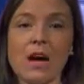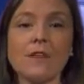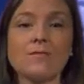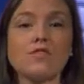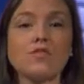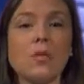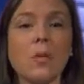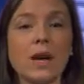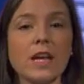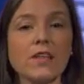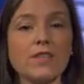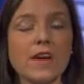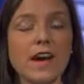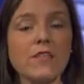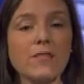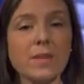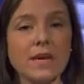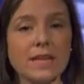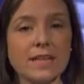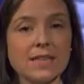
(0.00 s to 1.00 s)
of 25
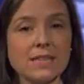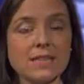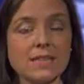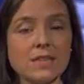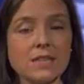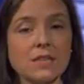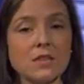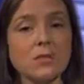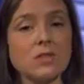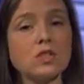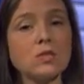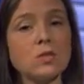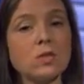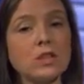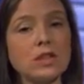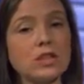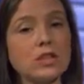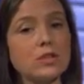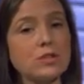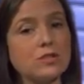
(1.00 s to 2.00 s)
minutes, which will
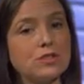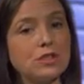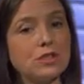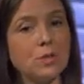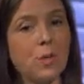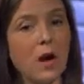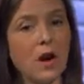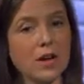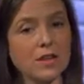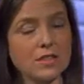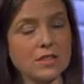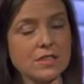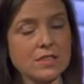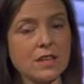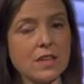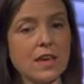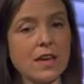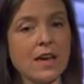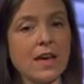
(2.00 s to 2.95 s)
include two parts: